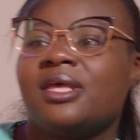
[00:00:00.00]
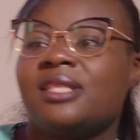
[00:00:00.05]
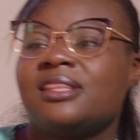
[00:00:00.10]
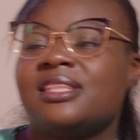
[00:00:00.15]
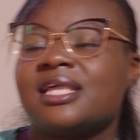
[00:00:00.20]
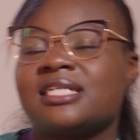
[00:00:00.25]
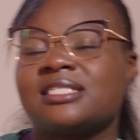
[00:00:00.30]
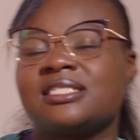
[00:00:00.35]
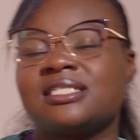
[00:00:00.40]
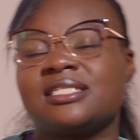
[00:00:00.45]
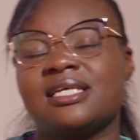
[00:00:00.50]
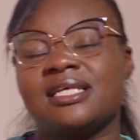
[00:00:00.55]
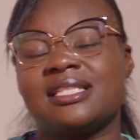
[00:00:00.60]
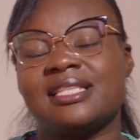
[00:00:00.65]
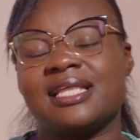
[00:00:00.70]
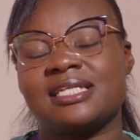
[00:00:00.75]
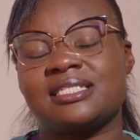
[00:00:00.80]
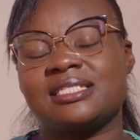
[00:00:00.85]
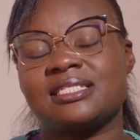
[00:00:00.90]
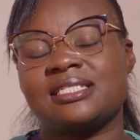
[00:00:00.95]

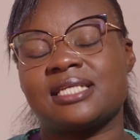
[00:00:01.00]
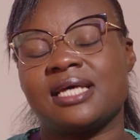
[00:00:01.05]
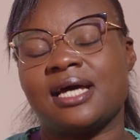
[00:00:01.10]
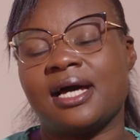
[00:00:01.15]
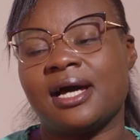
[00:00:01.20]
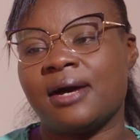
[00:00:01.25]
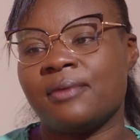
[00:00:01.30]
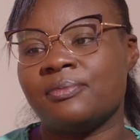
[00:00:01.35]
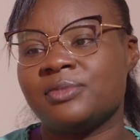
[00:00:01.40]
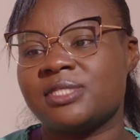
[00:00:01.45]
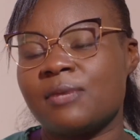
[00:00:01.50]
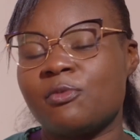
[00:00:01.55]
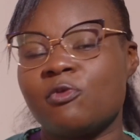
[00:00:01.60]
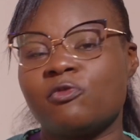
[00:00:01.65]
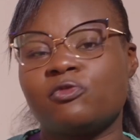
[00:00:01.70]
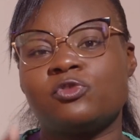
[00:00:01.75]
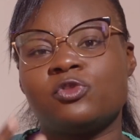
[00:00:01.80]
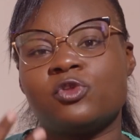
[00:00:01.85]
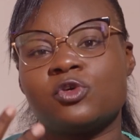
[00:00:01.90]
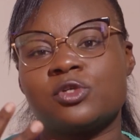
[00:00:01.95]
some
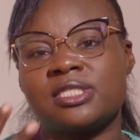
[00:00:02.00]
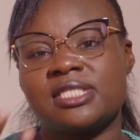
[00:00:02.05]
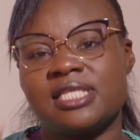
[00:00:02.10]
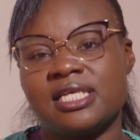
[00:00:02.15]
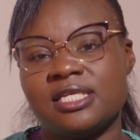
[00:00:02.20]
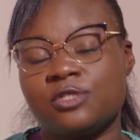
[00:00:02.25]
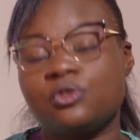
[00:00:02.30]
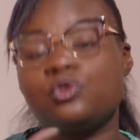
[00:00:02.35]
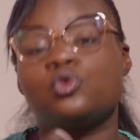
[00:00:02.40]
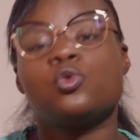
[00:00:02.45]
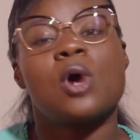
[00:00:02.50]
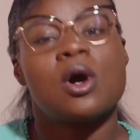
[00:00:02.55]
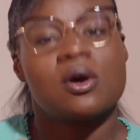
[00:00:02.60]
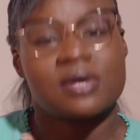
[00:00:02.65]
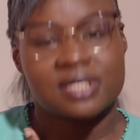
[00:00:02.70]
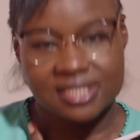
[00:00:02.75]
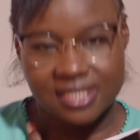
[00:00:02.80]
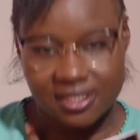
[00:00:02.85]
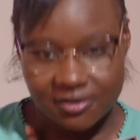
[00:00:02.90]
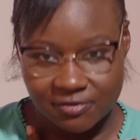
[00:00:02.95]
of those things to
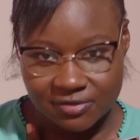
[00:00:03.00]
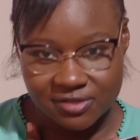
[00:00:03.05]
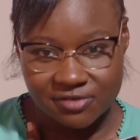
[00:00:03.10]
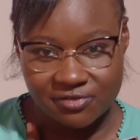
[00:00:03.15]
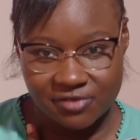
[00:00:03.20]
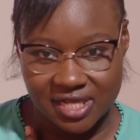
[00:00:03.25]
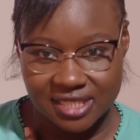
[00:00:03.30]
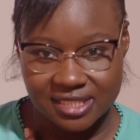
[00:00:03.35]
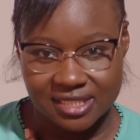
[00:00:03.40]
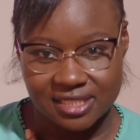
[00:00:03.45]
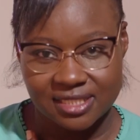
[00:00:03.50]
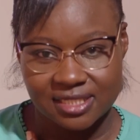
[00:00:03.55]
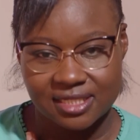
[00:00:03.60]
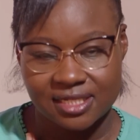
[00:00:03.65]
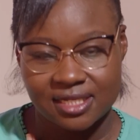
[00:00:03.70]
ourselves first.